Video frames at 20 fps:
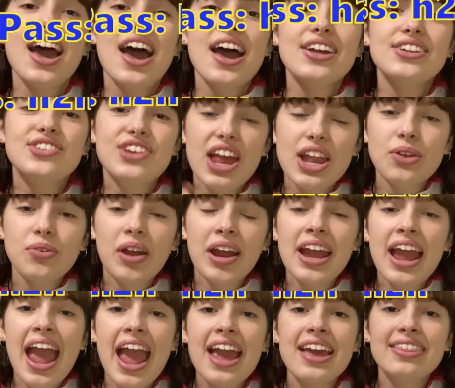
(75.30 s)

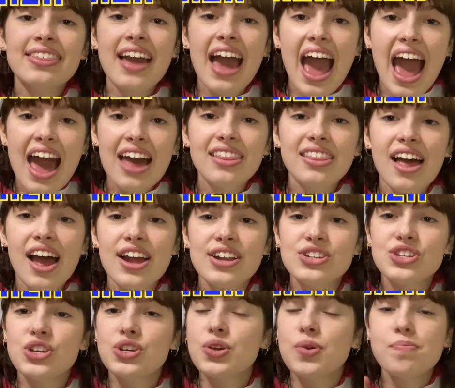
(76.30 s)
January 8th at
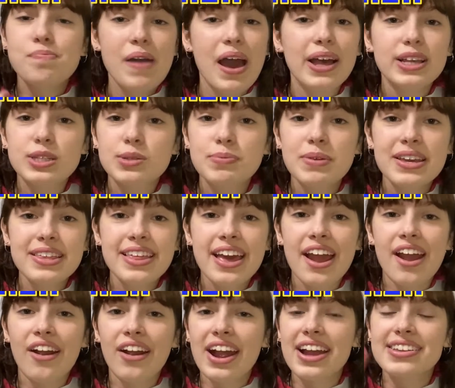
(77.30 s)
lunch, you best be
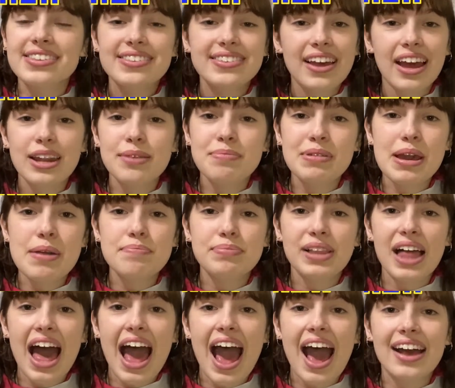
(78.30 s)
there. It's gonna be a
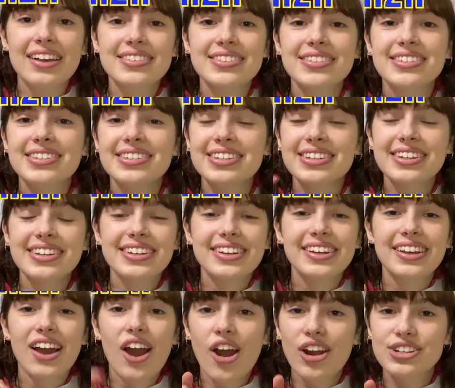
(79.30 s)
blast.
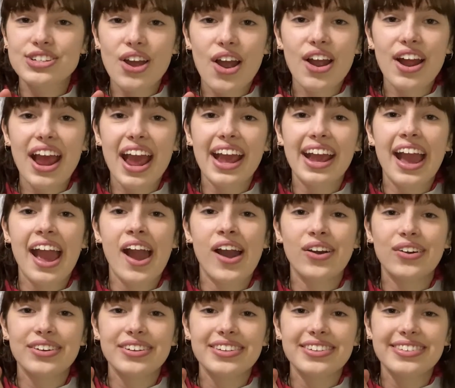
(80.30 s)
Heart to Heart
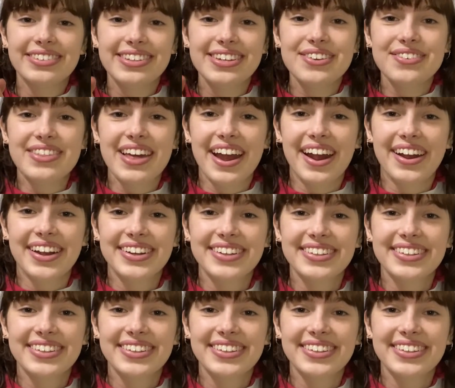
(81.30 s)
Hangout, see you there.